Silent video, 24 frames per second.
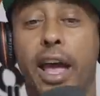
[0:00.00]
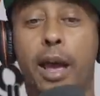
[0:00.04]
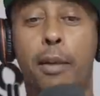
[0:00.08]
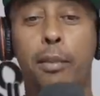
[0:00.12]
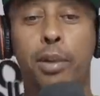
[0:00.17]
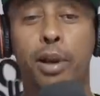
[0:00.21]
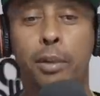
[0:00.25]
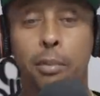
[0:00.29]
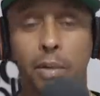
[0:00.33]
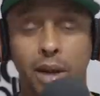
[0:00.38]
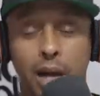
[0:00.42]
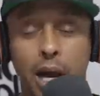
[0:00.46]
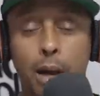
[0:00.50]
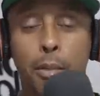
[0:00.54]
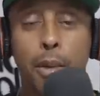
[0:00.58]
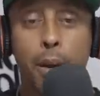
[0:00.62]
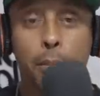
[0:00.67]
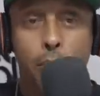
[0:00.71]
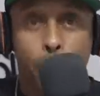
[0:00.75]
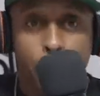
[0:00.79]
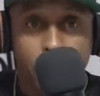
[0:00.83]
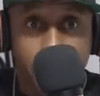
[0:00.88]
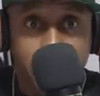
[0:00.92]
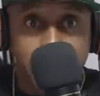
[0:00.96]
emblem come
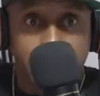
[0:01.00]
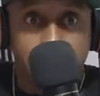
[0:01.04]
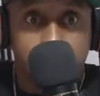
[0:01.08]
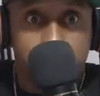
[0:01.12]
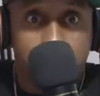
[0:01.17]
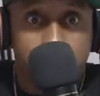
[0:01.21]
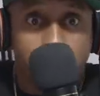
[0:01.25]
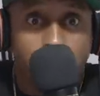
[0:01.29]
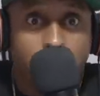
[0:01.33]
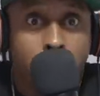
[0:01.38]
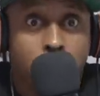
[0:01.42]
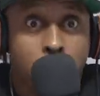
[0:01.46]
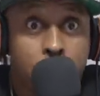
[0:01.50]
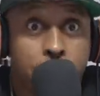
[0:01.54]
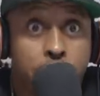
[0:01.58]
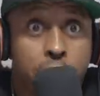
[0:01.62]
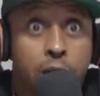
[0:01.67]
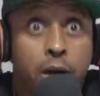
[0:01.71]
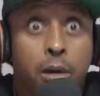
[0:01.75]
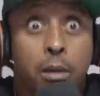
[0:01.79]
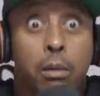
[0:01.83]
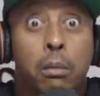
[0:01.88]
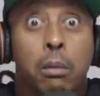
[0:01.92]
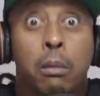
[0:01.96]
up on a nigga's coffin.